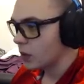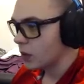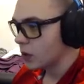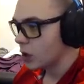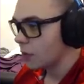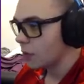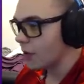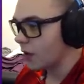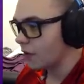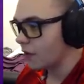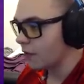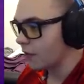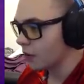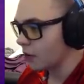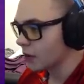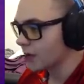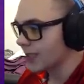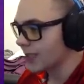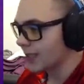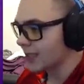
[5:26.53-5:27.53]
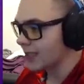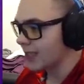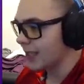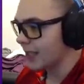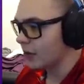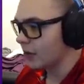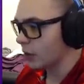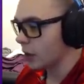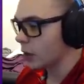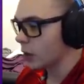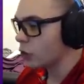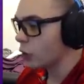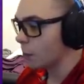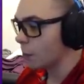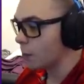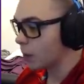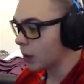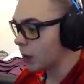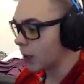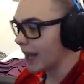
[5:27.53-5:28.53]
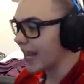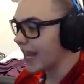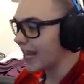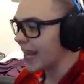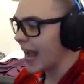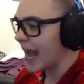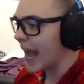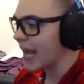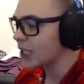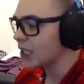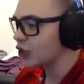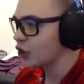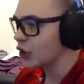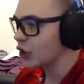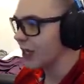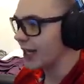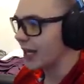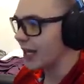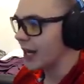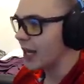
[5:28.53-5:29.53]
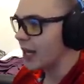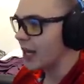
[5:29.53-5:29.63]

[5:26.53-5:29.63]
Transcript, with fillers: It's going to be a 1st and 10. They're going to do a play action.